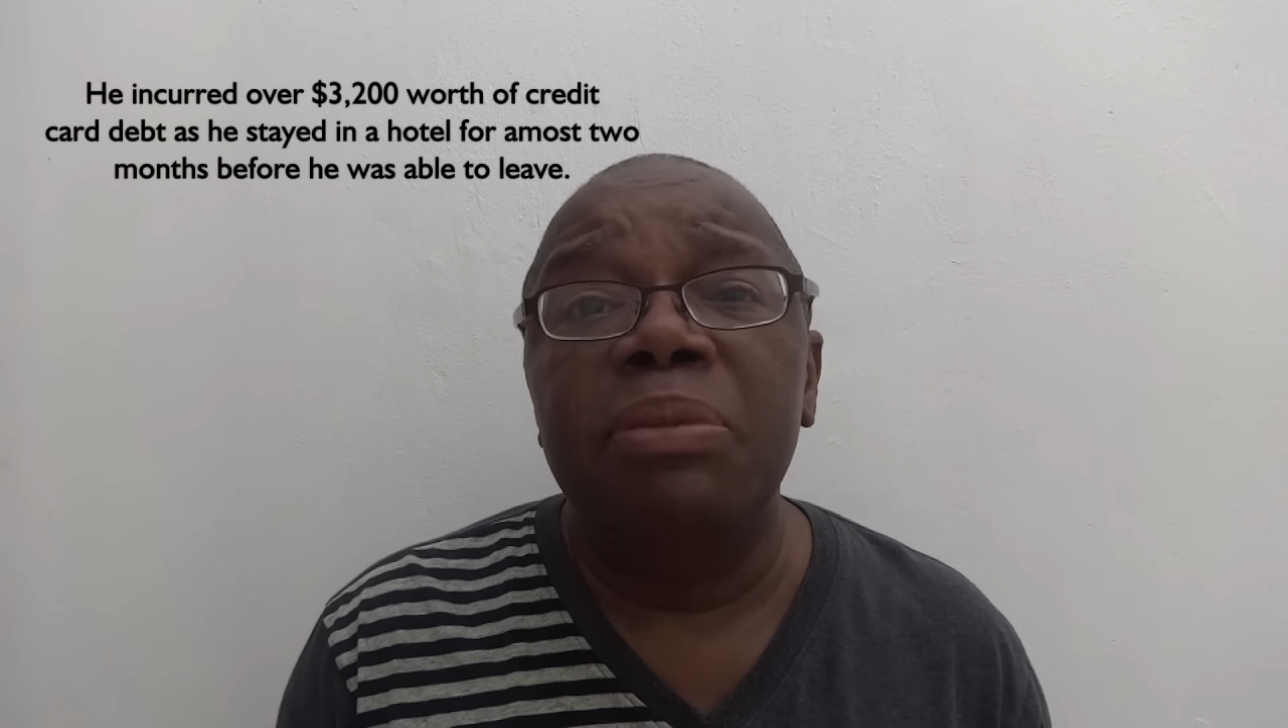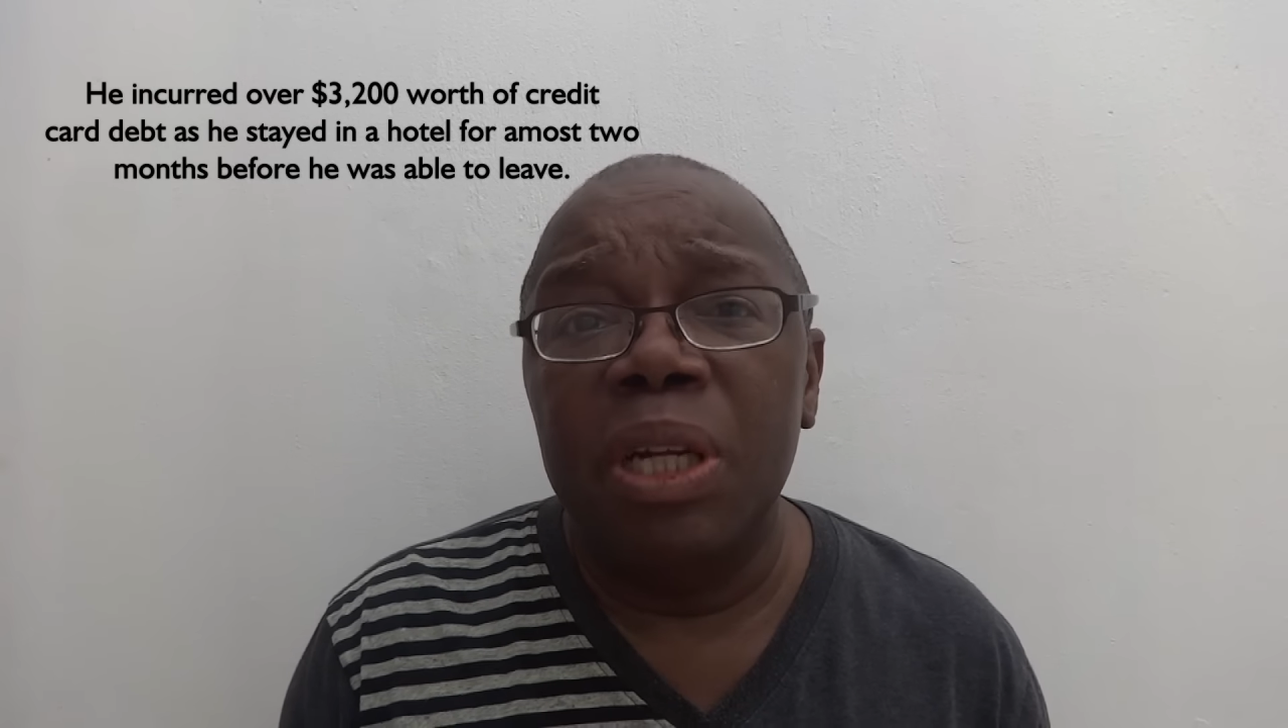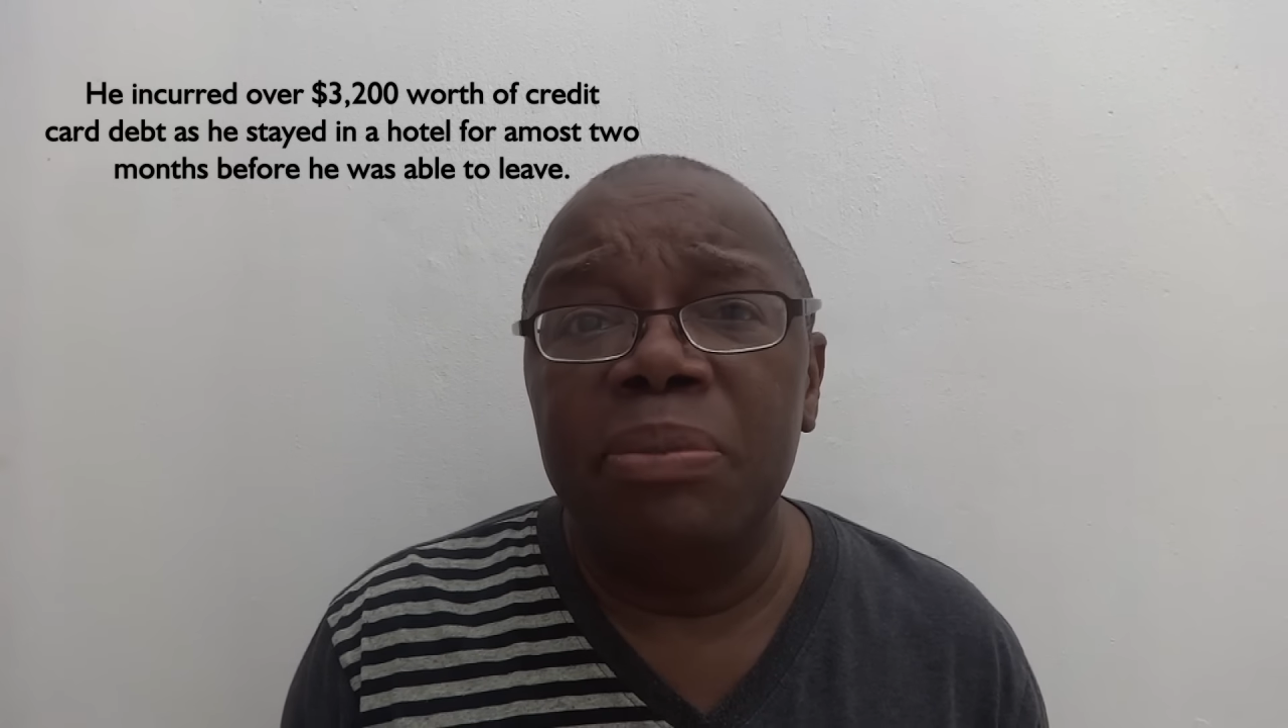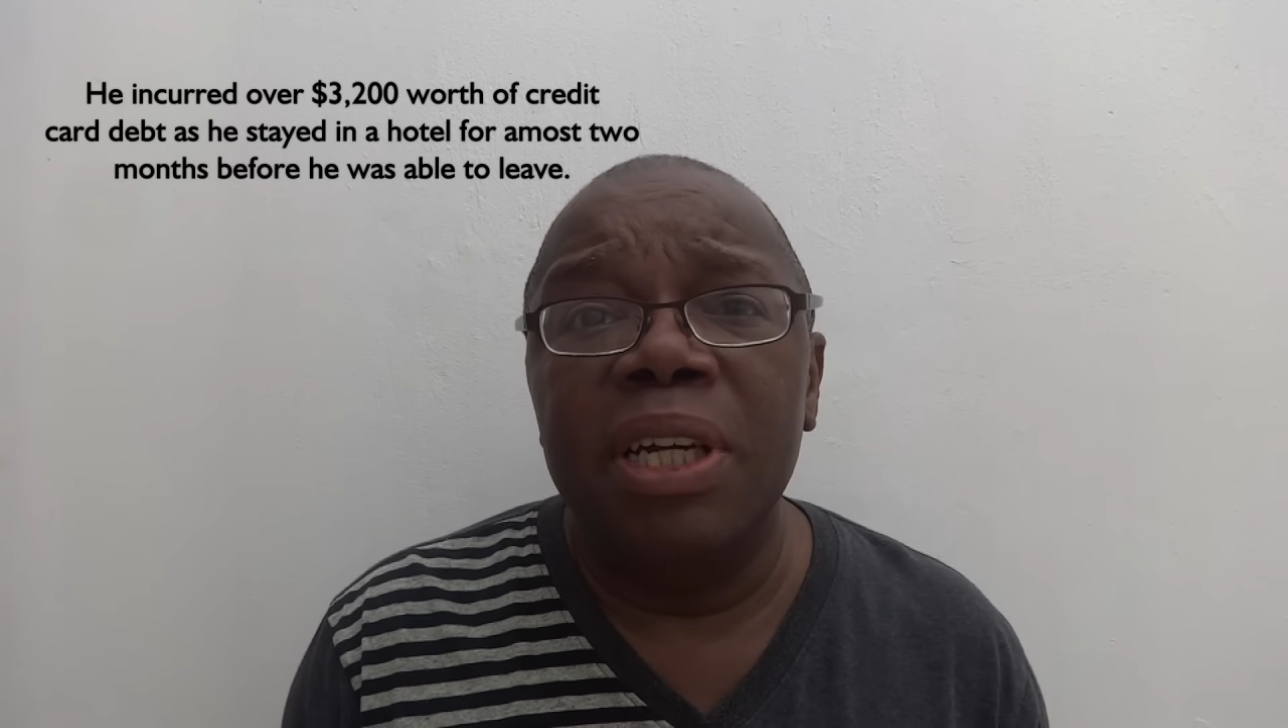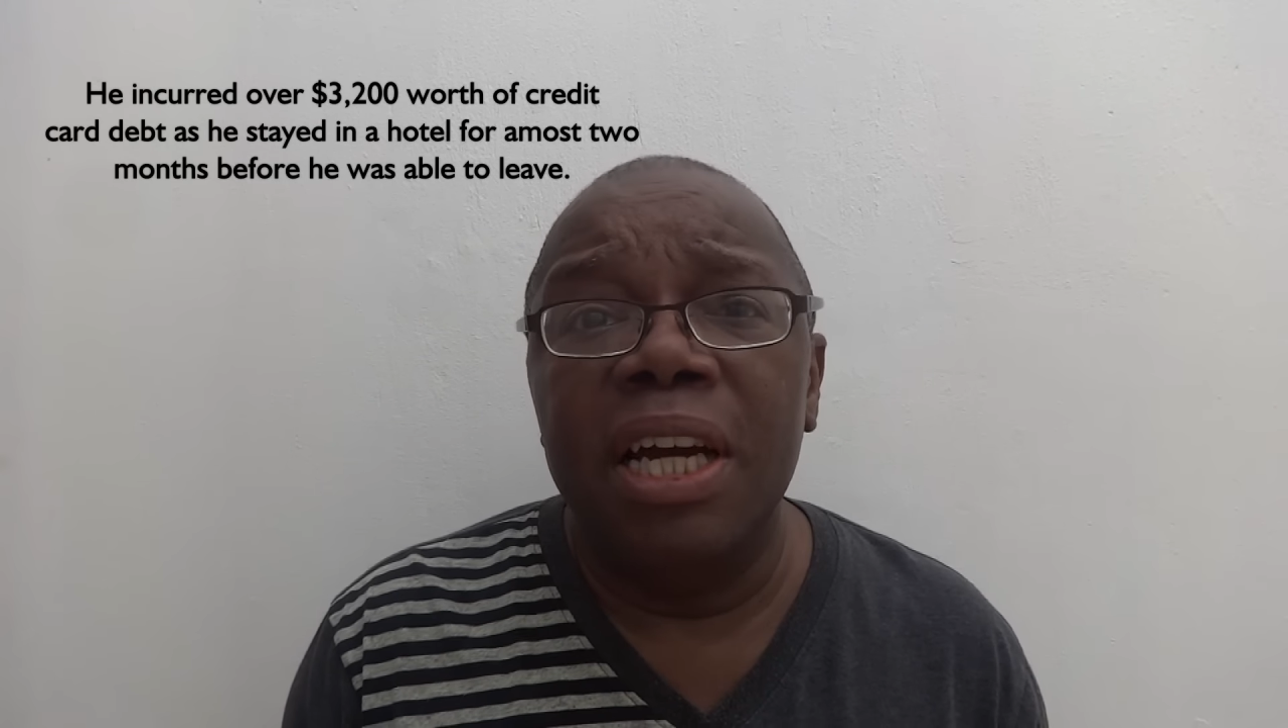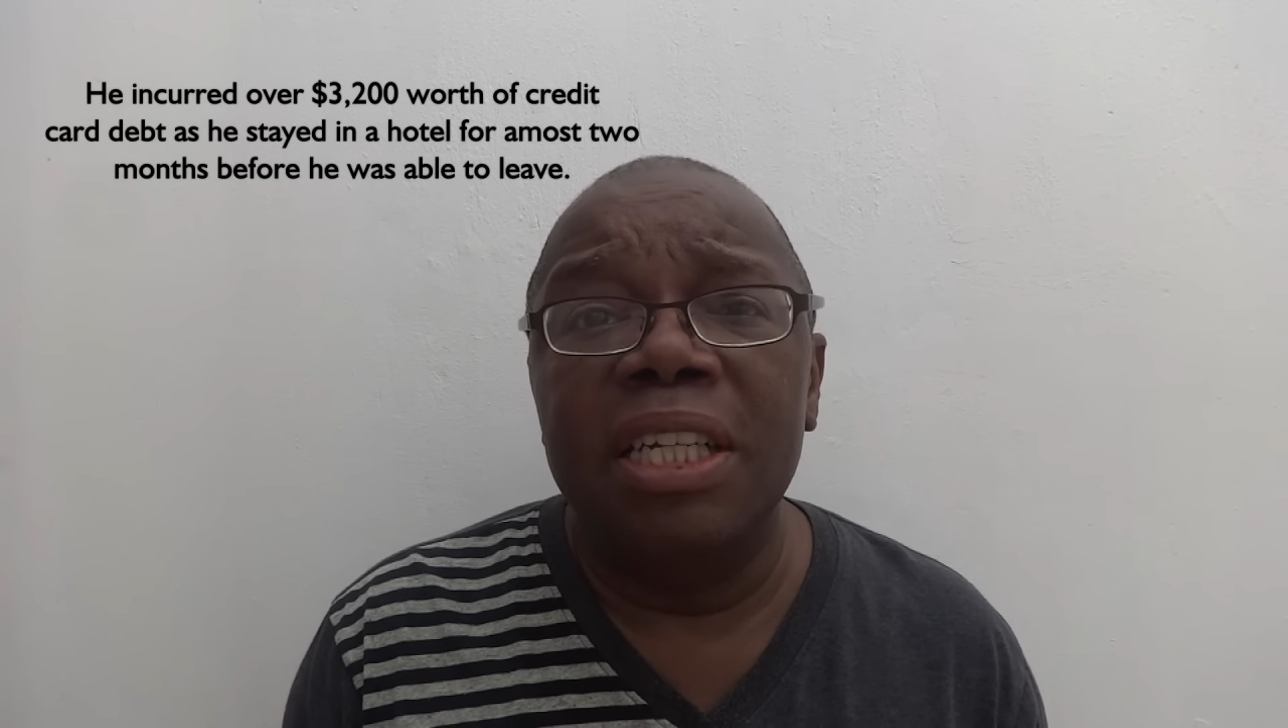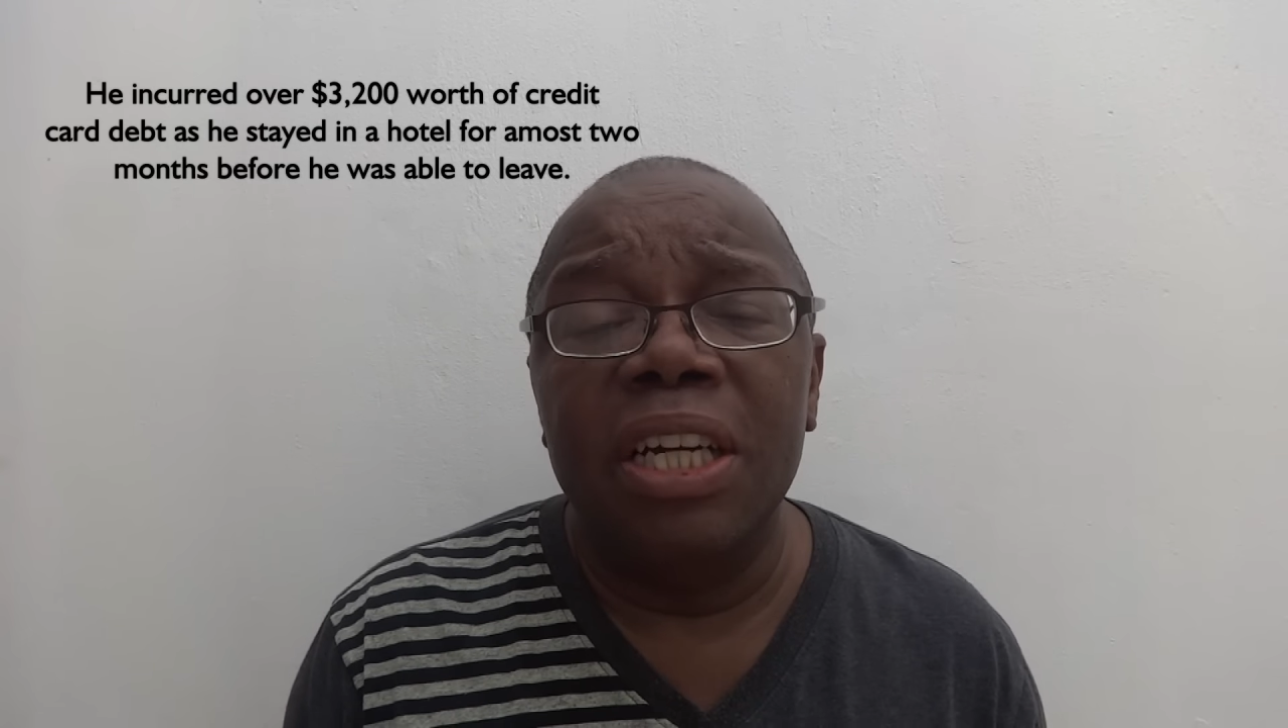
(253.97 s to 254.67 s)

Sometimes